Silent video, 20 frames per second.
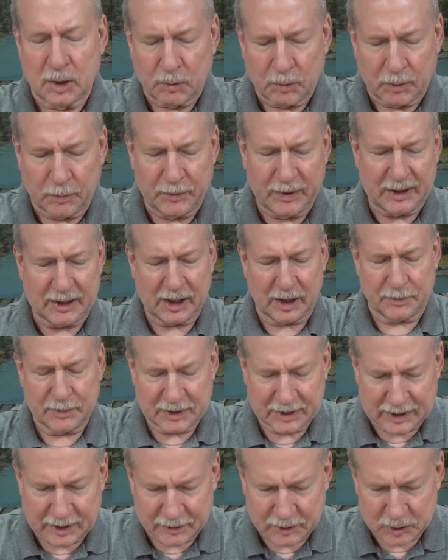When we come
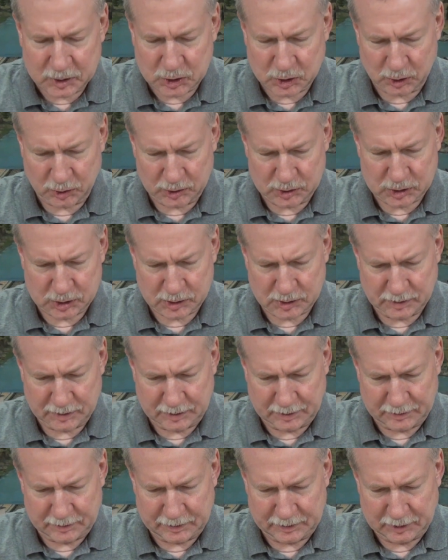together, church, uh,
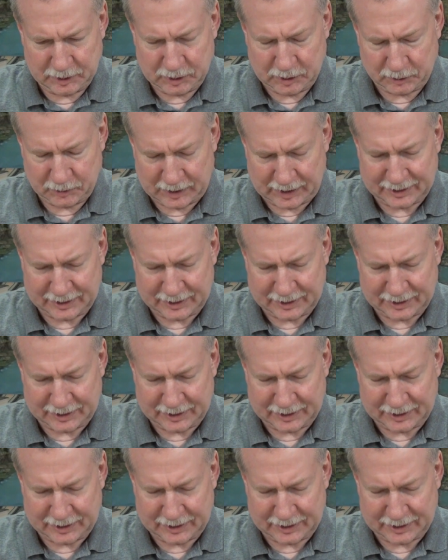you know,